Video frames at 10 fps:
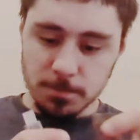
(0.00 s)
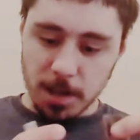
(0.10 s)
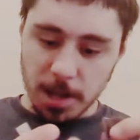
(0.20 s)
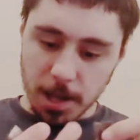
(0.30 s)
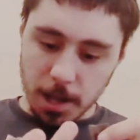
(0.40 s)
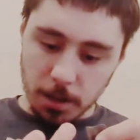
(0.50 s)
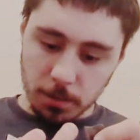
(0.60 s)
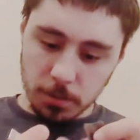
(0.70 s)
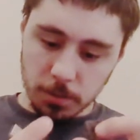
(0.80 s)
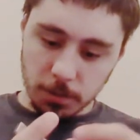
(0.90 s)
Ah,
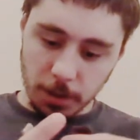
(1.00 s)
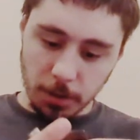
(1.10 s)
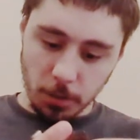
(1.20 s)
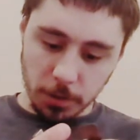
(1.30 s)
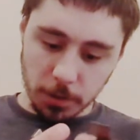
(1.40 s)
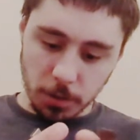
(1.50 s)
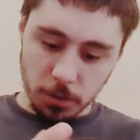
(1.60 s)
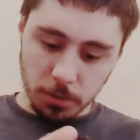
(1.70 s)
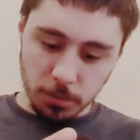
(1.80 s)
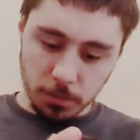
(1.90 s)
that's not working at all.
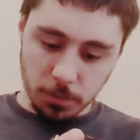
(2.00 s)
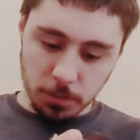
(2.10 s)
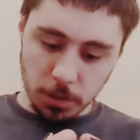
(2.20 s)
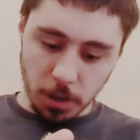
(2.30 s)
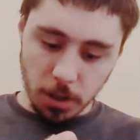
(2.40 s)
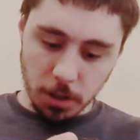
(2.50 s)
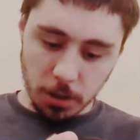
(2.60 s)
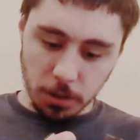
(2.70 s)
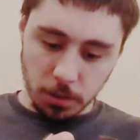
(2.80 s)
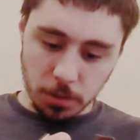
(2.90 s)
Not at all.